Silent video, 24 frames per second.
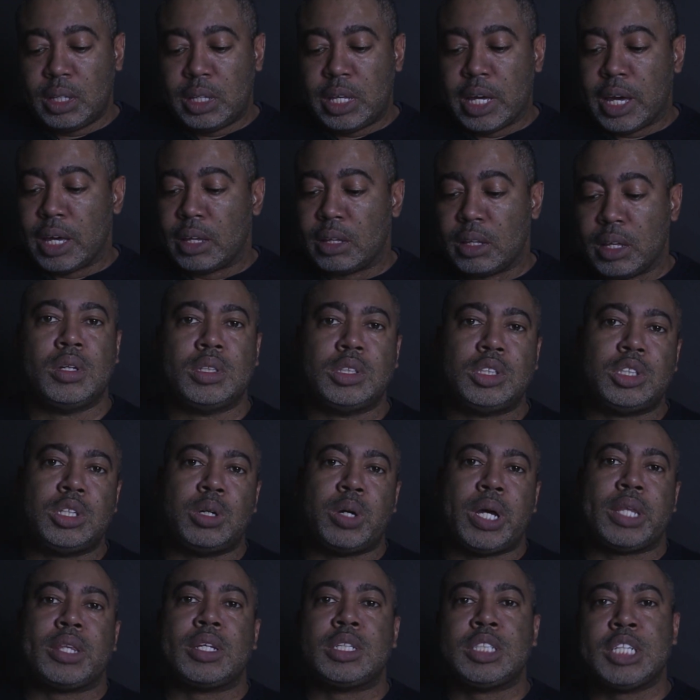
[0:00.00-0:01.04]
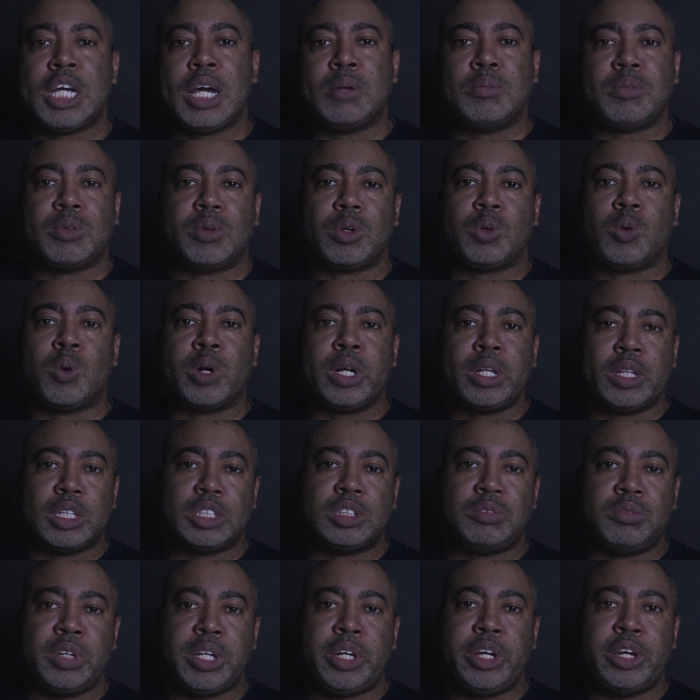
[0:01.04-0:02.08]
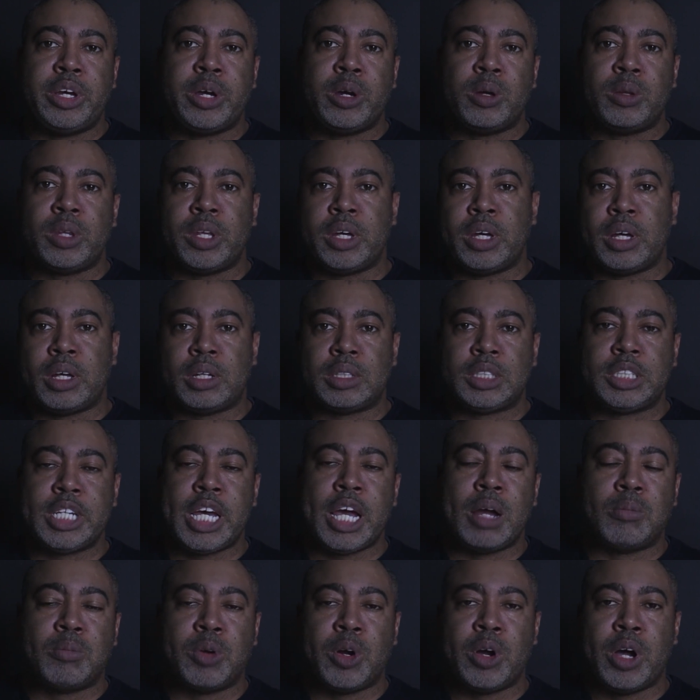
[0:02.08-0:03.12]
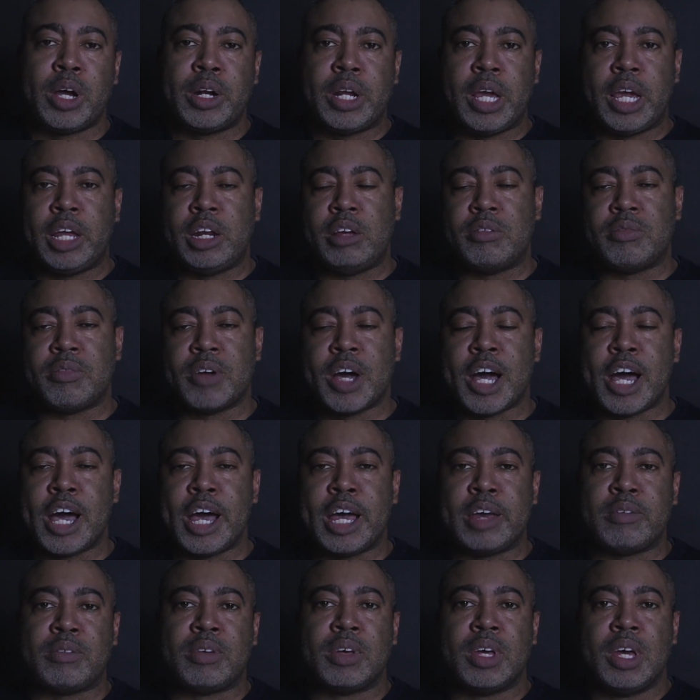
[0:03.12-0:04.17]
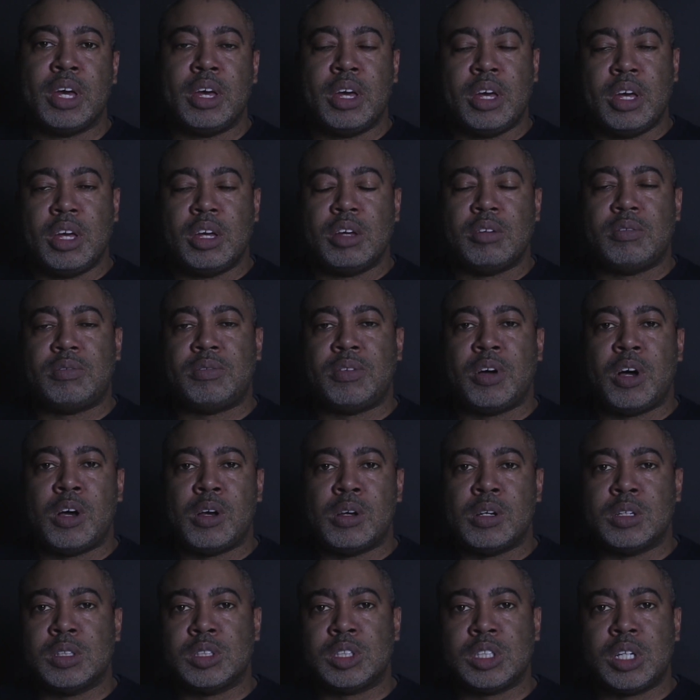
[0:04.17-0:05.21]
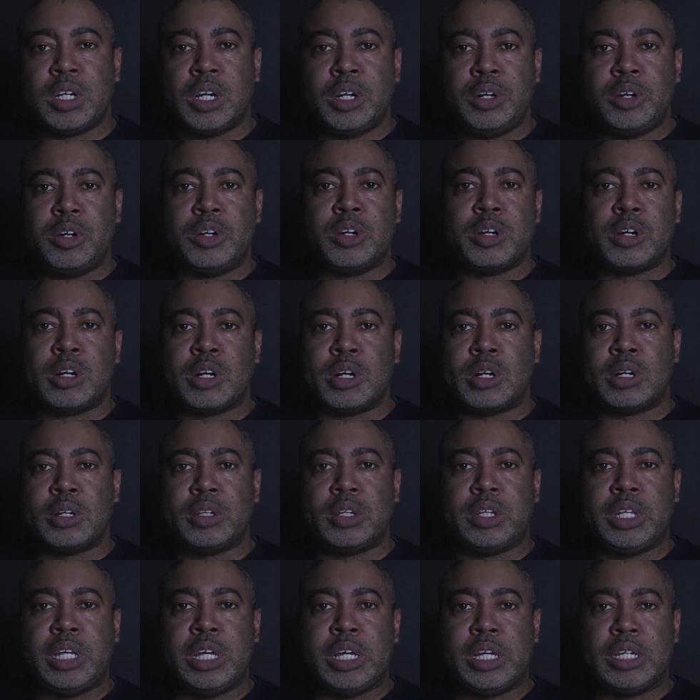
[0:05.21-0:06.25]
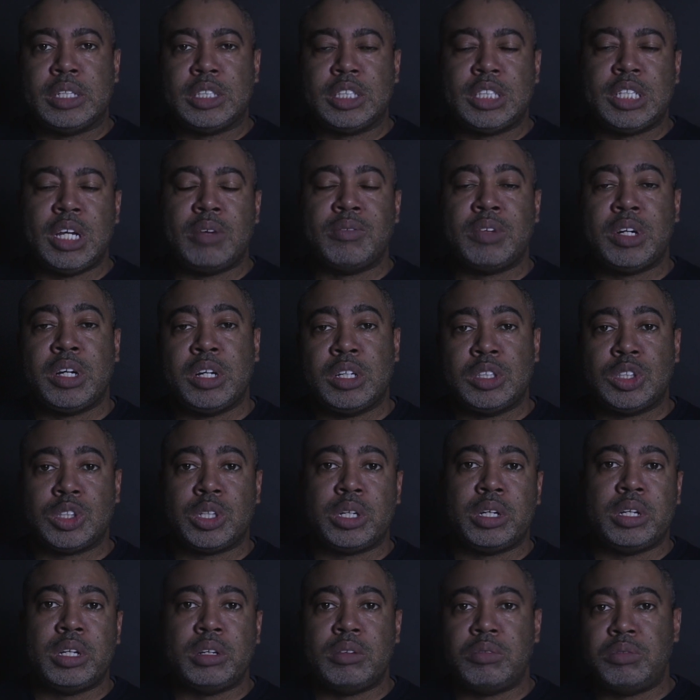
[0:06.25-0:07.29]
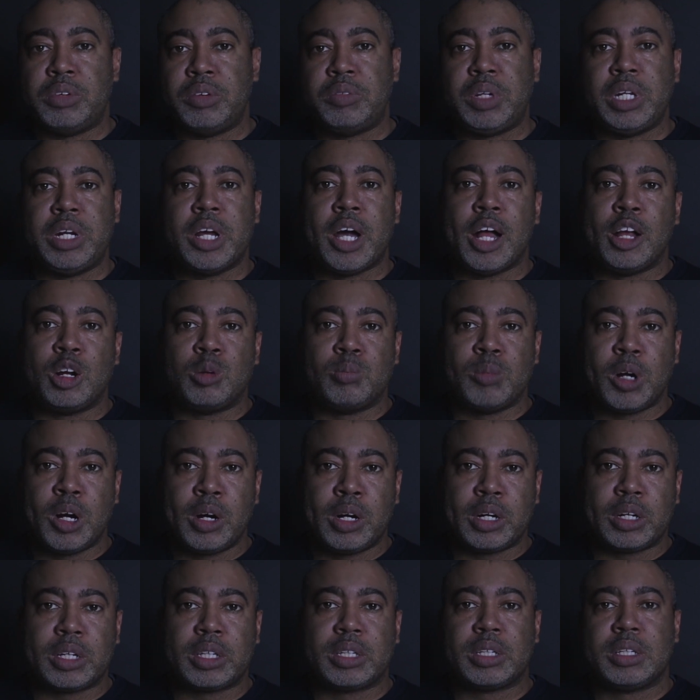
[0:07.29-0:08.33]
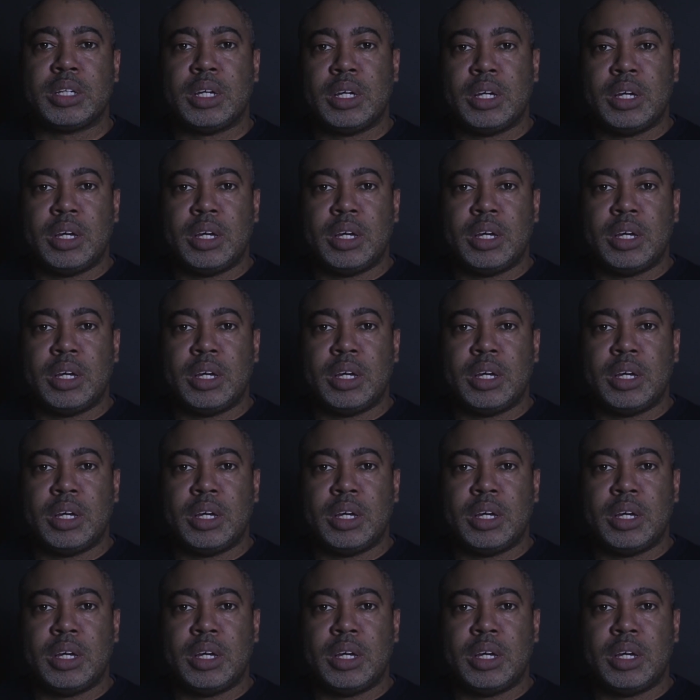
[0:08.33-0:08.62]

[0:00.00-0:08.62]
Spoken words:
yeah, so at the time we're recording this video, the Tamron 85 falls under the $750 mark.